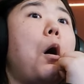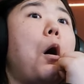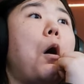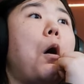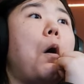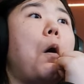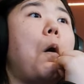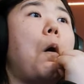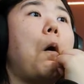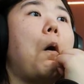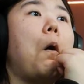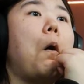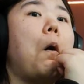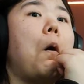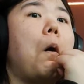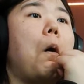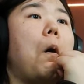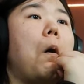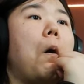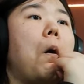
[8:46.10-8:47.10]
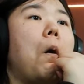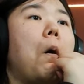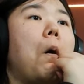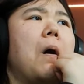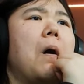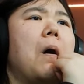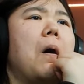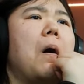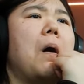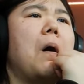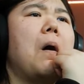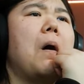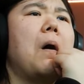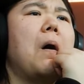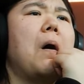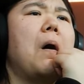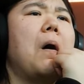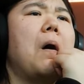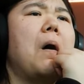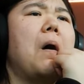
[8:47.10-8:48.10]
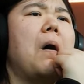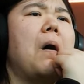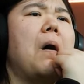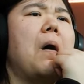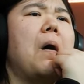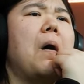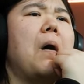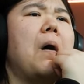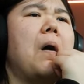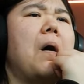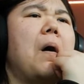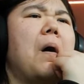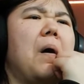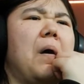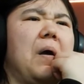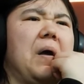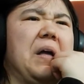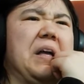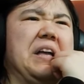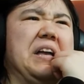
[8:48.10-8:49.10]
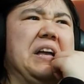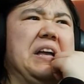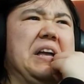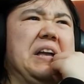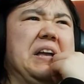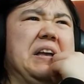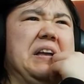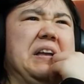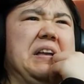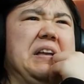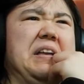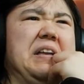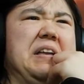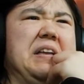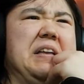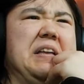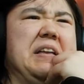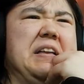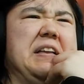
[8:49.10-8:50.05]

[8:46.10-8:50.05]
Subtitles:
Nobody speaks.